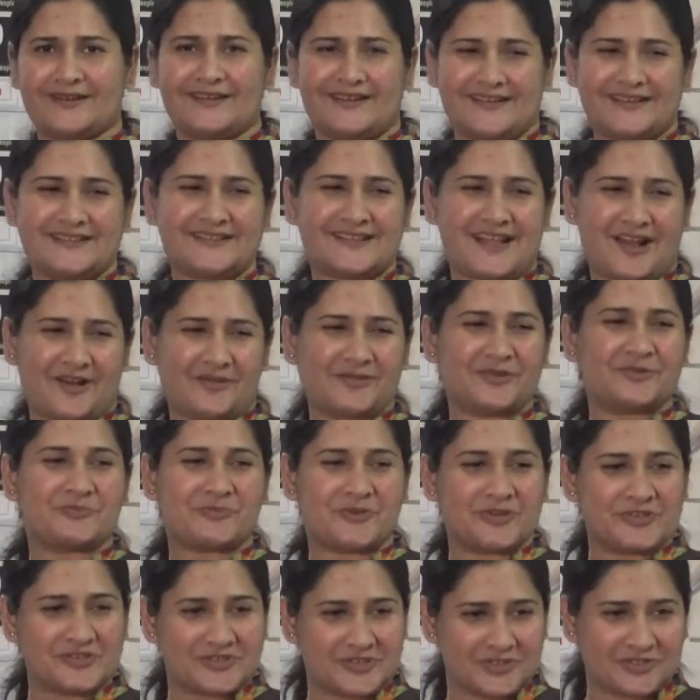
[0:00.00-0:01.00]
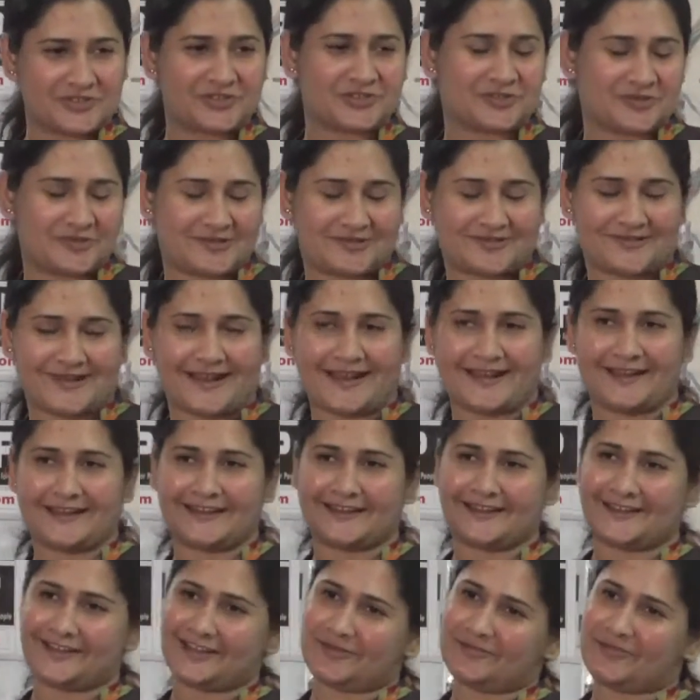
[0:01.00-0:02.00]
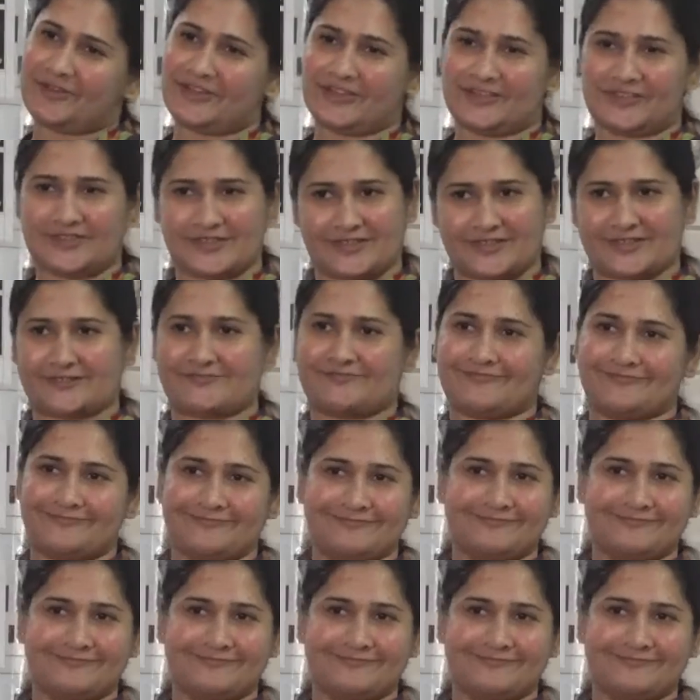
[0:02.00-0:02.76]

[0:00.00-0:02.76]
is how the person should ideally be, just